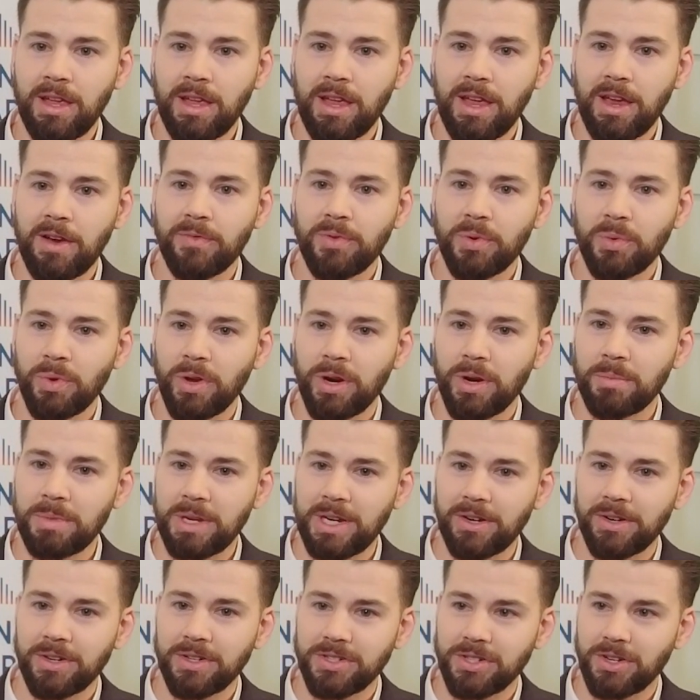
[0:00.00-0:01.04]
everyone I'm
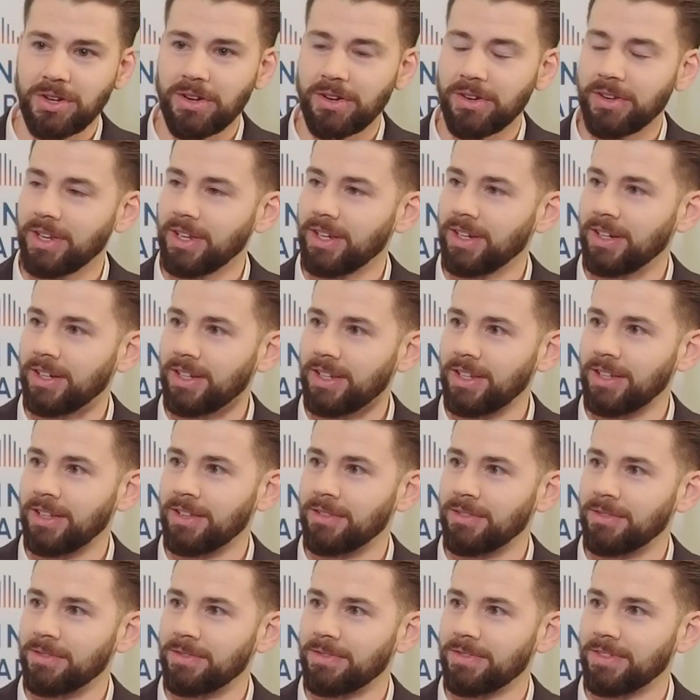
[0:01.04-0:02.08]
hearing talk and
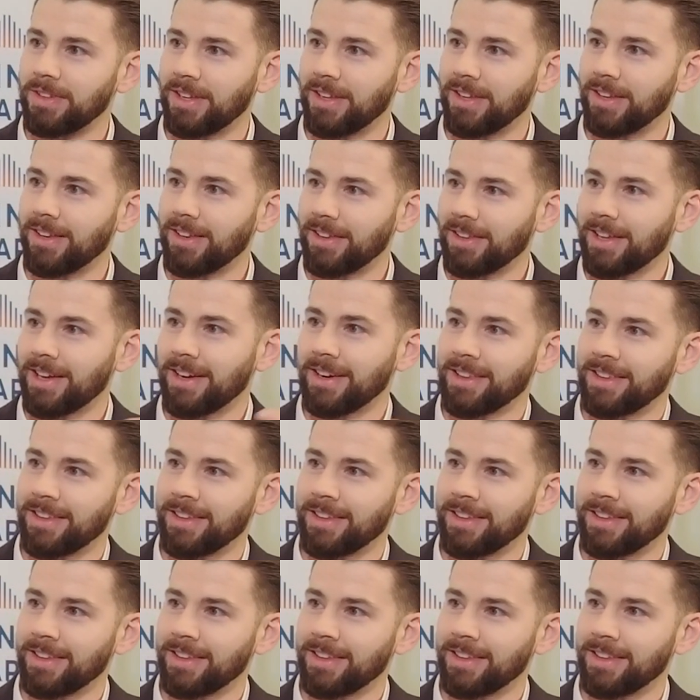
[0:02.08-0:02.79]
give a lot of